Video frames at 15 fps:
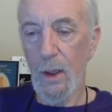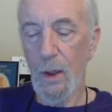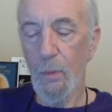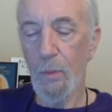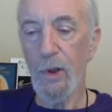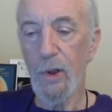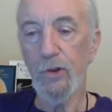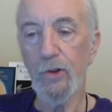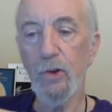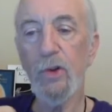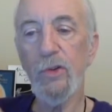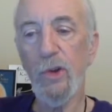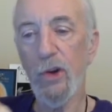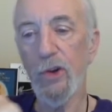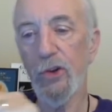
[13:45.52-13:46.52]
But as soon
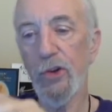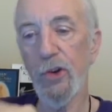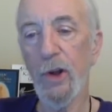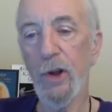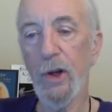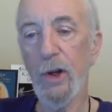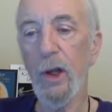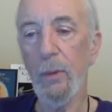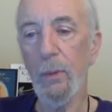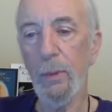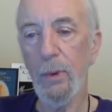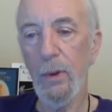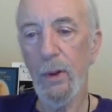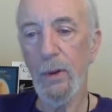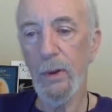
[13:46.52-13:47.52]
as I shut
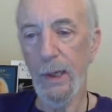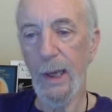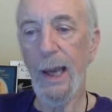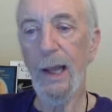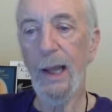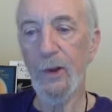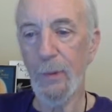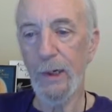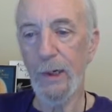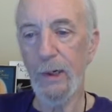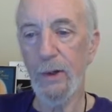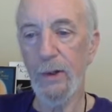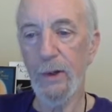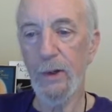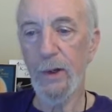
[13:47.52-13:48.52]
up, the cat's
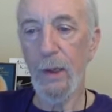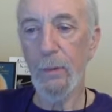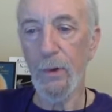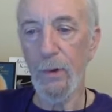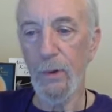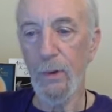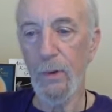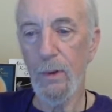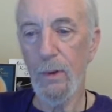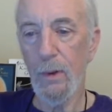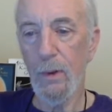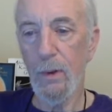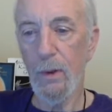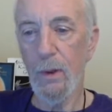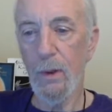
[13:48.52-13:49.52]
back on the table.
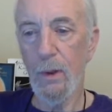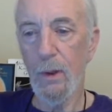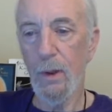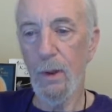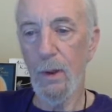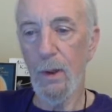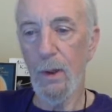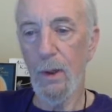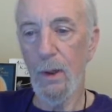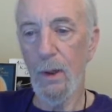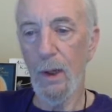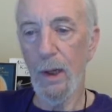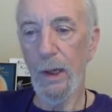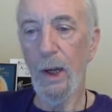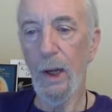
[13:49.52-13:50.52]

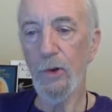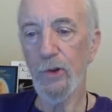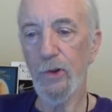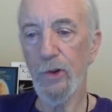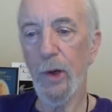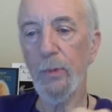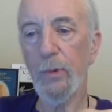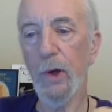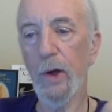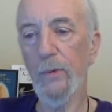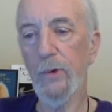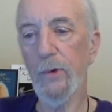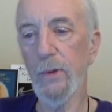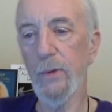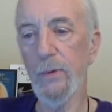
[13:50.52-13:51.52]
And now it's jumped down
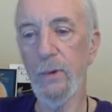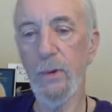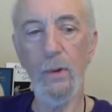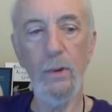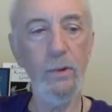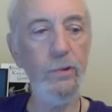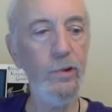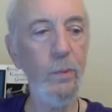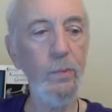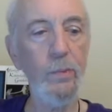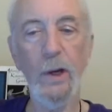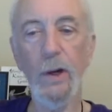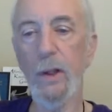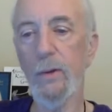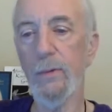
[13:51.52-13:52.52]
to
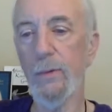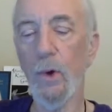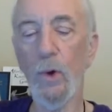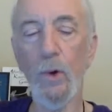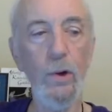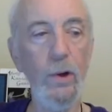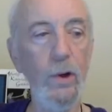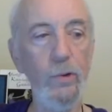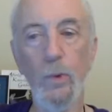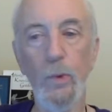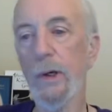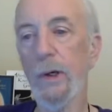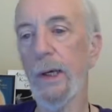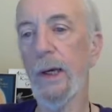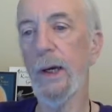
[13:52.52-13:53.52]
the floor and it's
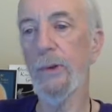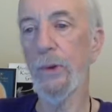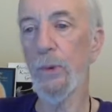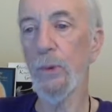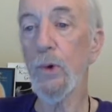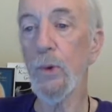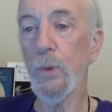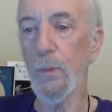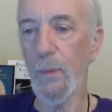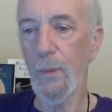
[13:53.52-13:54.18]
walking out the room.